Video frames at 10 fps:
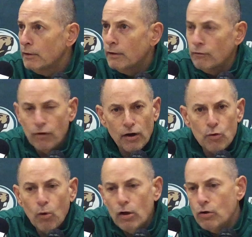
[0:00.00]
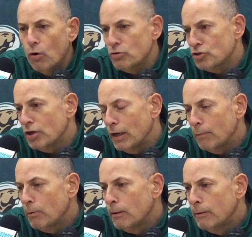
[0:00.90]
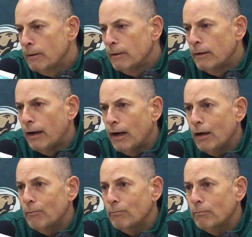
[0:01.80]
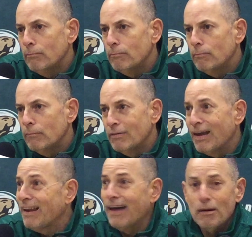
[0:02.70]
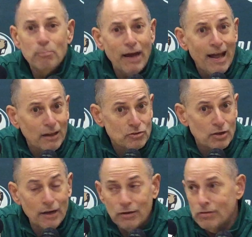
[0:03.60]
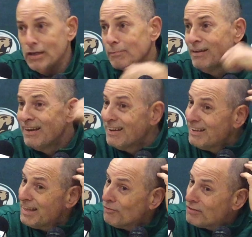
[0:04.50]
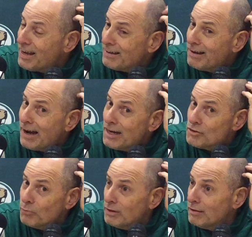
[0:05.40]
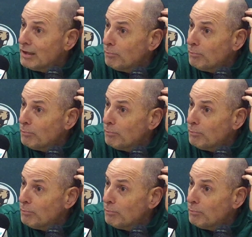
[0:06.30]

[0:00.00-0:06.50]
Very well coached team. Got a lot of balance on their team. They have 10 guys in double